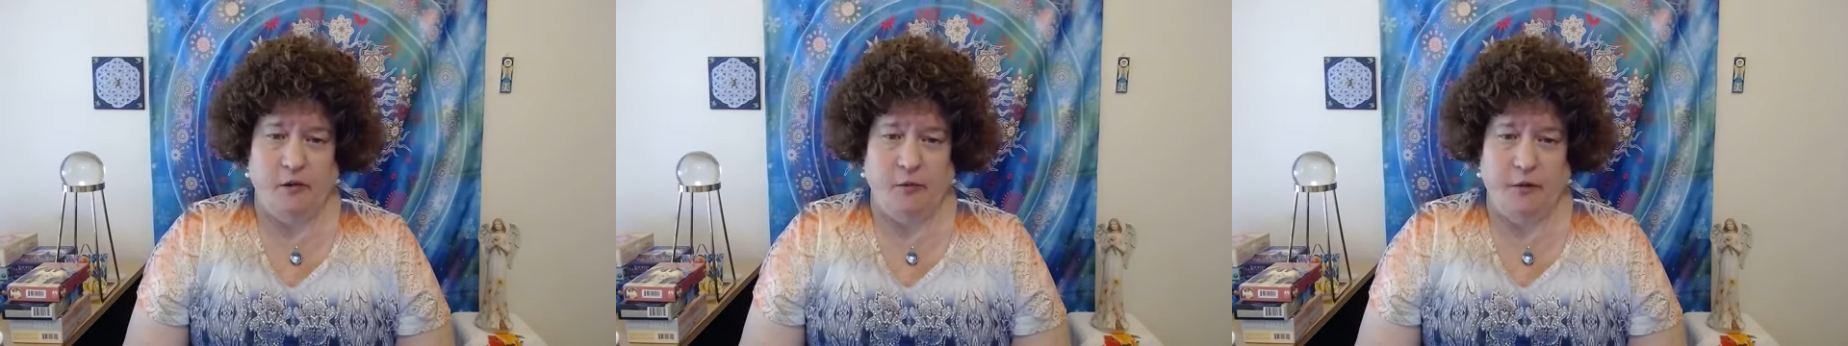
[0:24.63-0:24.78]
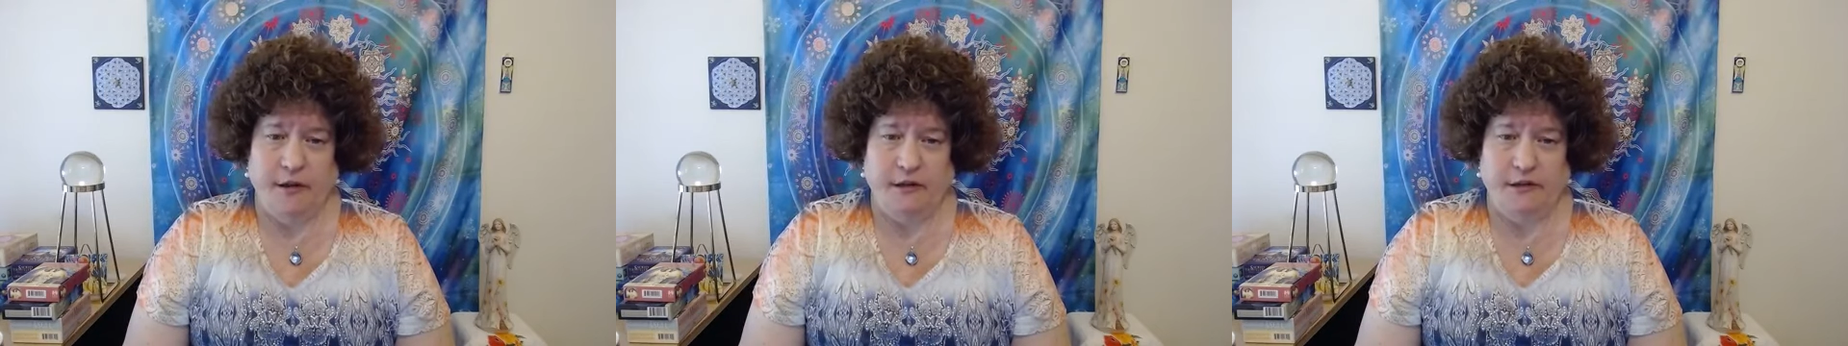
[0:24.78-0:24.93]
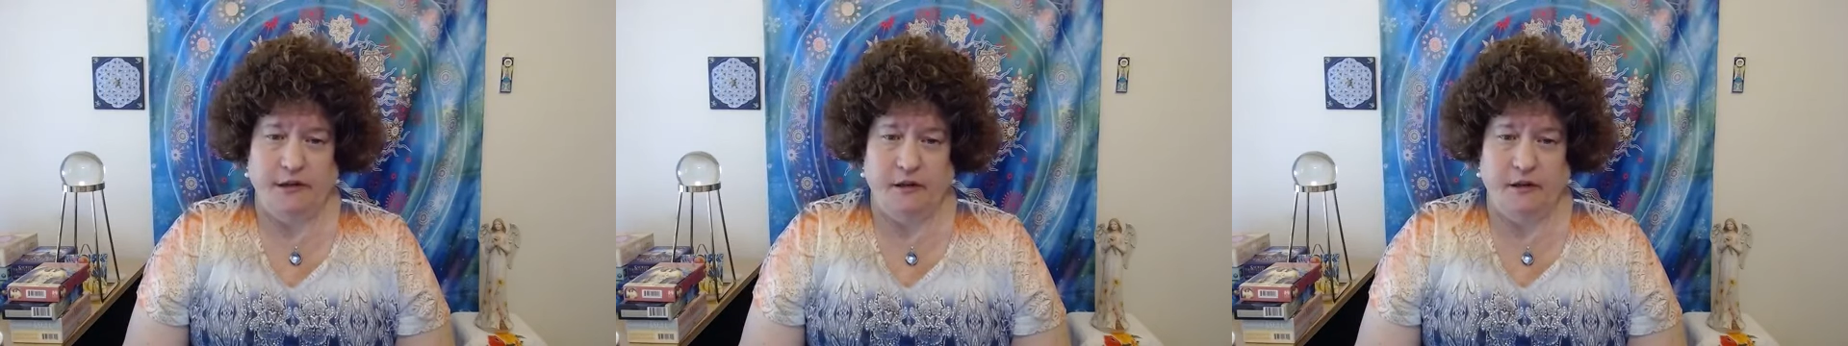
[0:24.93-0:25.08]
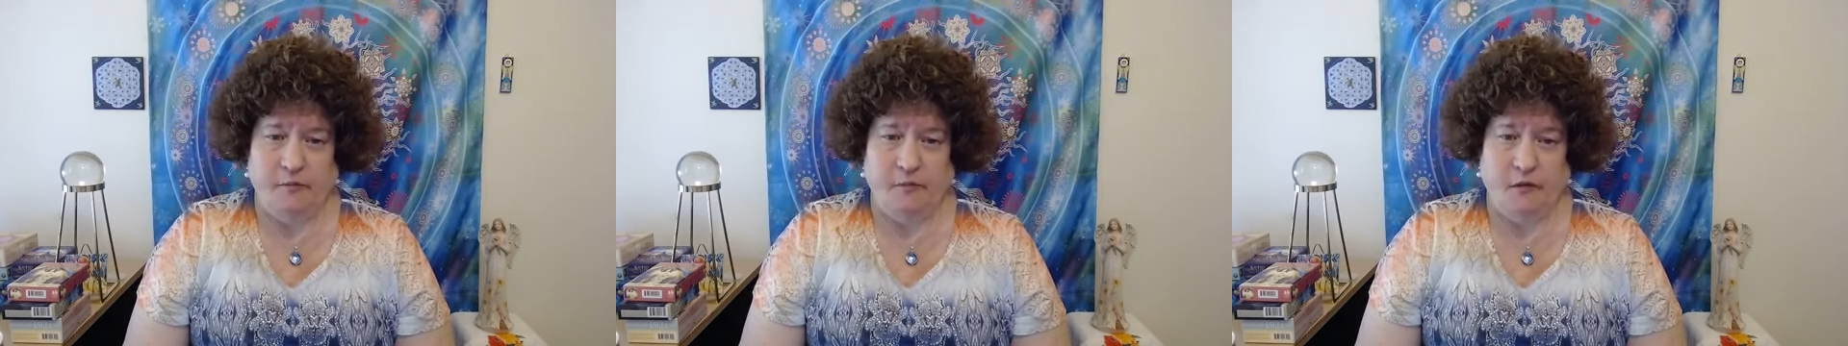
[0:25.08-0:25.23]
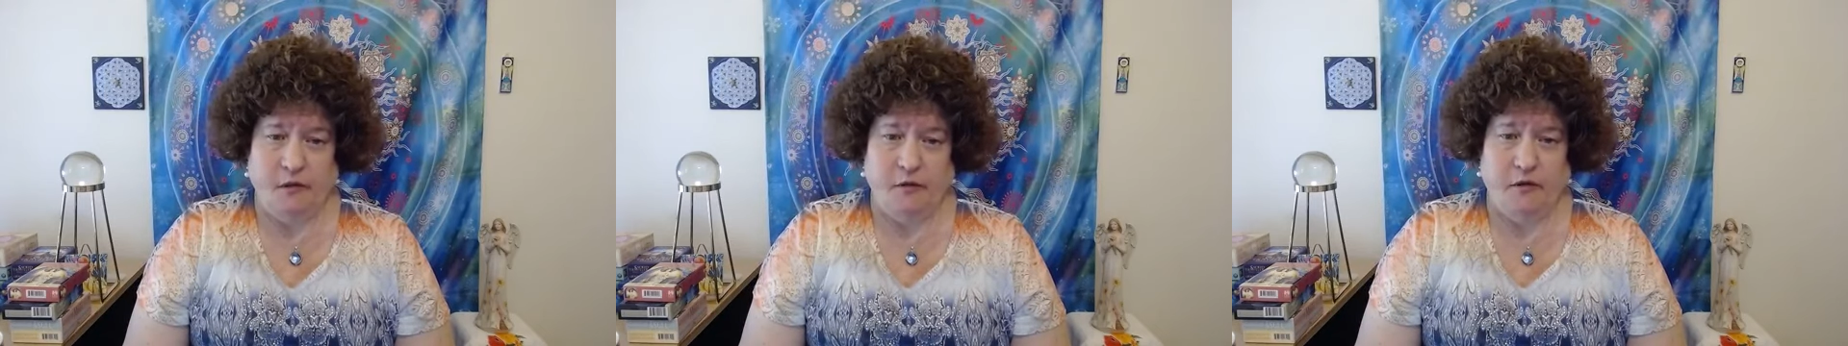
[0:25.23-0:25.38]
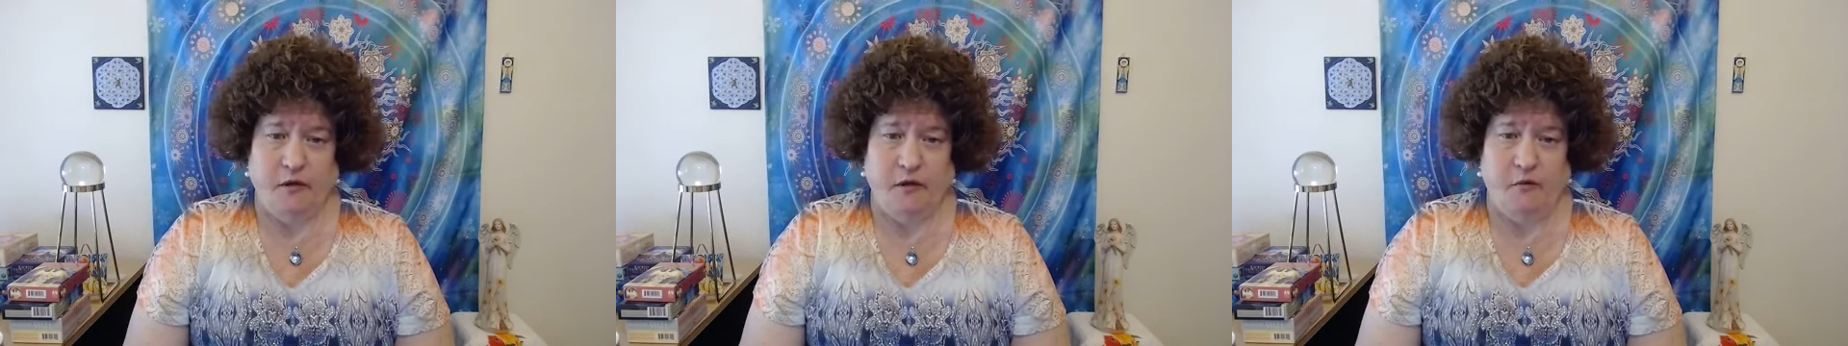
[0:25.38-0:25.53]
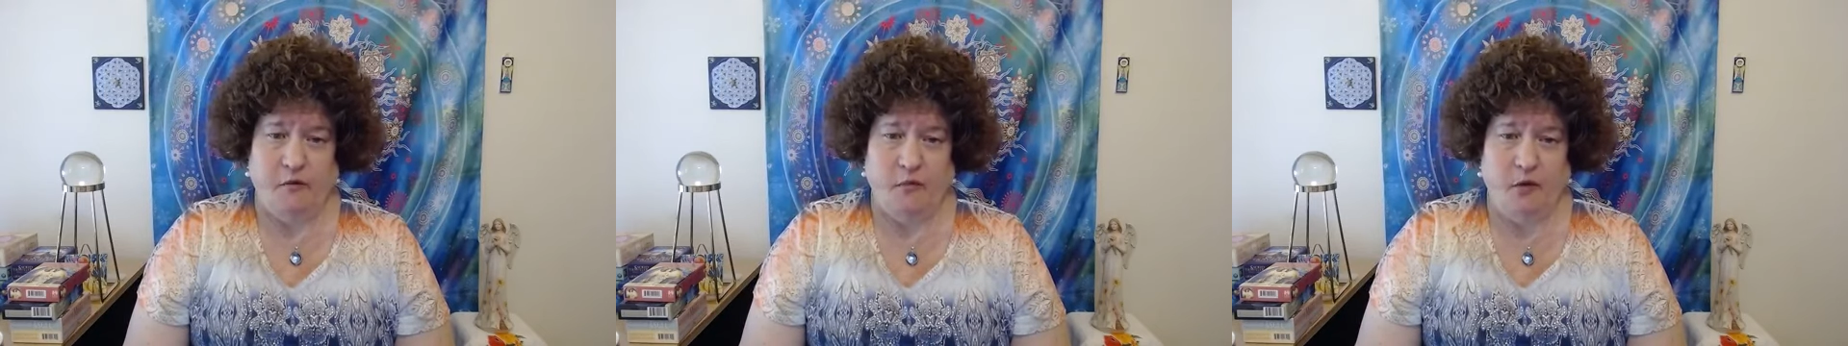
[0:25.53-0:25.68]
wisdom
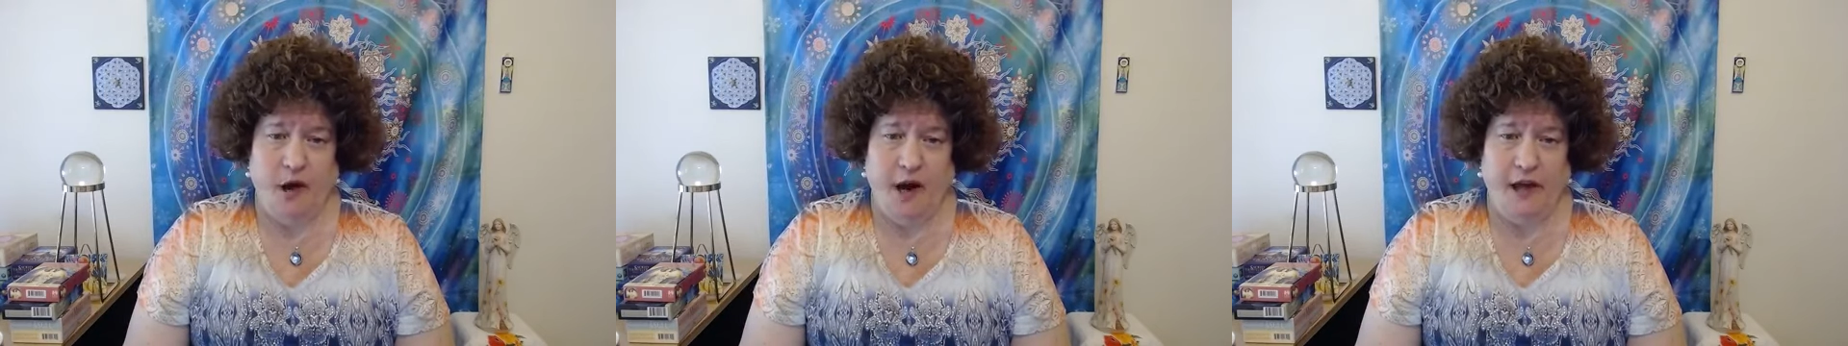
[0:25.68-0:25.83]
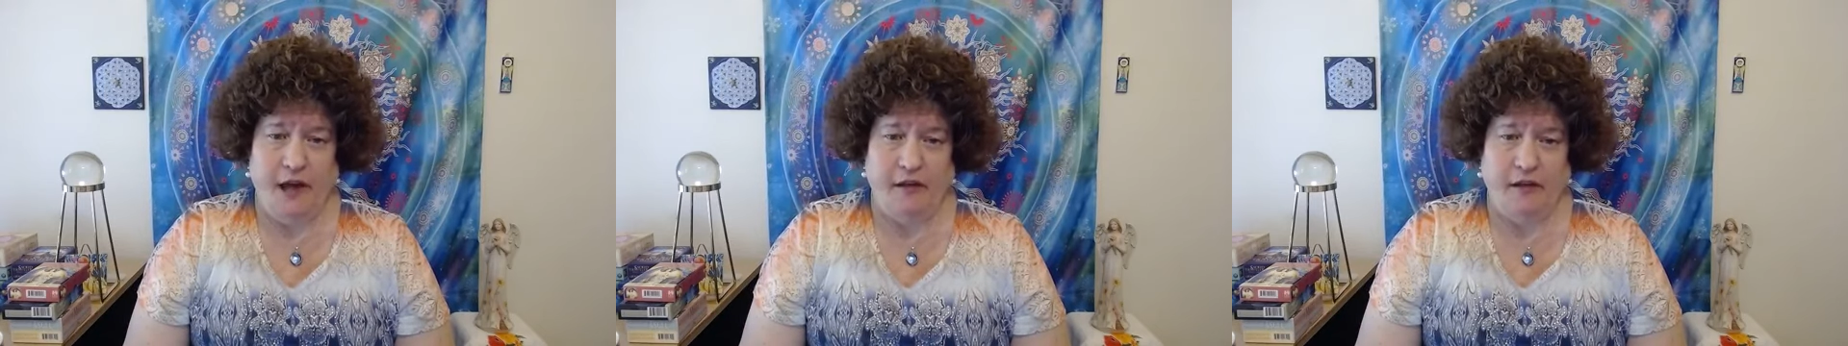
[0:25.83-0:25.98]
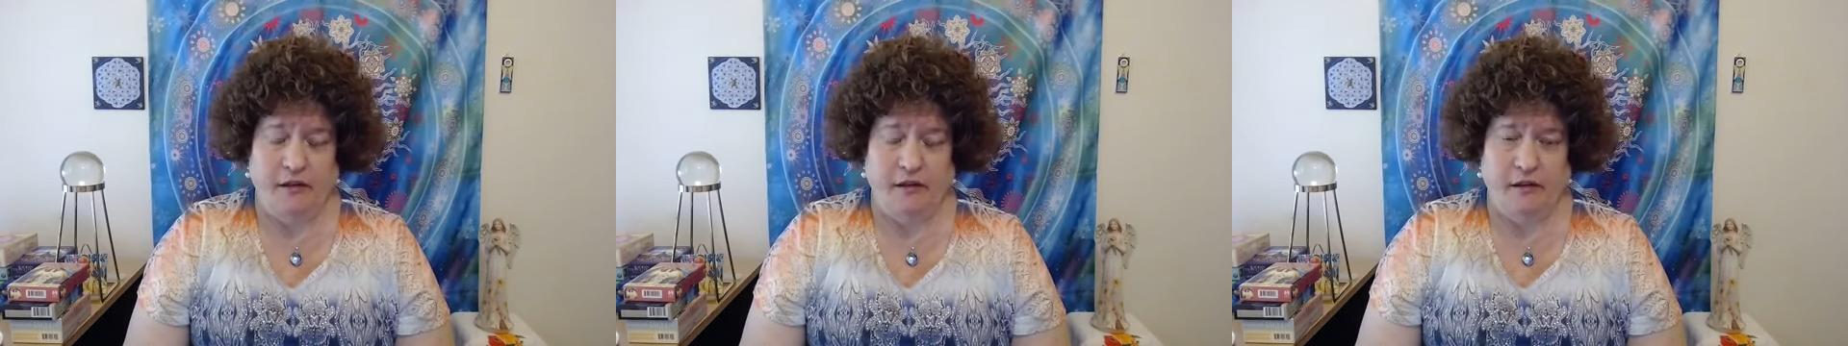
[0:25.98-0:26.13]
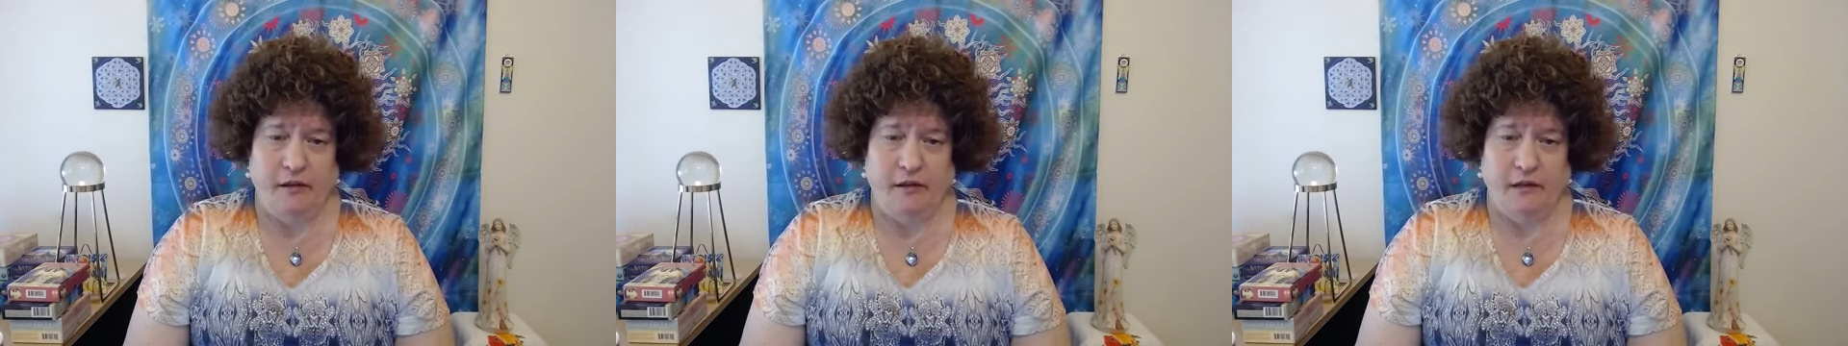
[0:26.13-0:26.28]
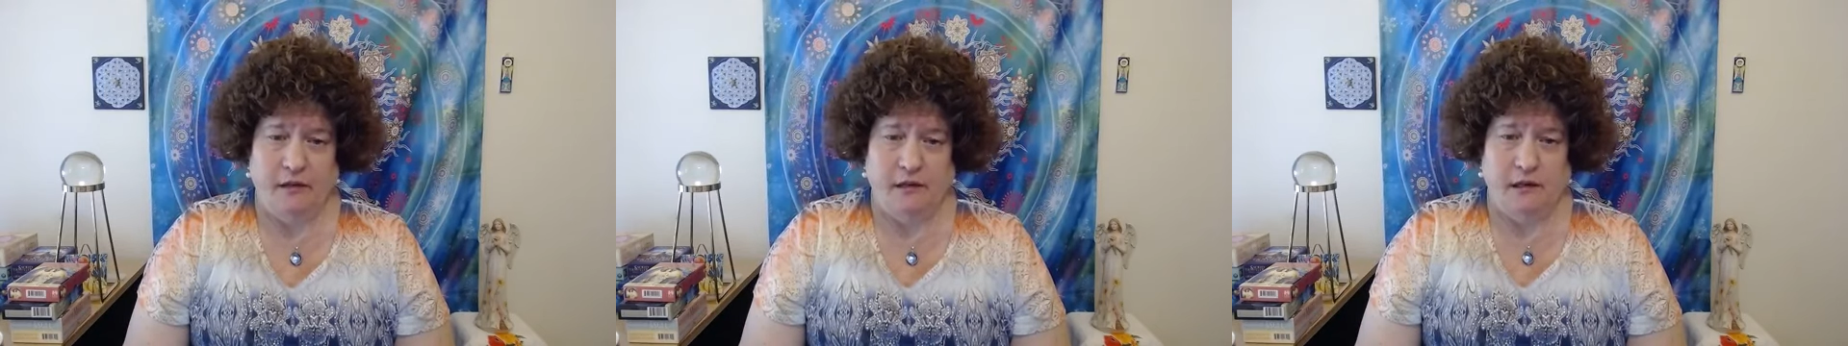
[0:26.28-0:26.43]
through the breath,